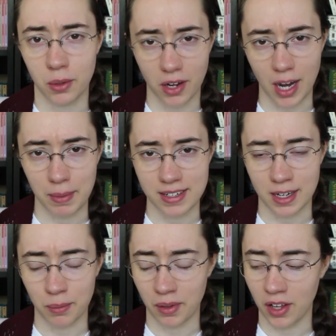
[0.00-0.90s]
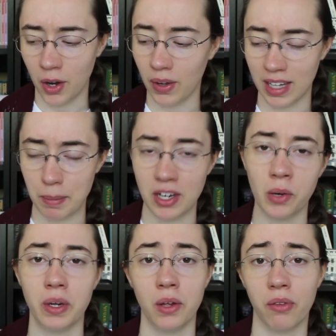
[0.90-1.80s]
Comment down below and let me know
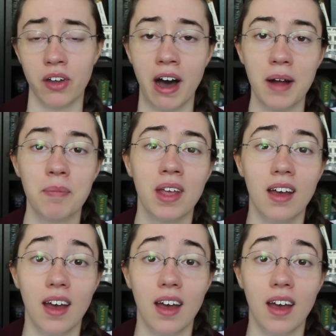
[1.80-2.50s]
what you thought.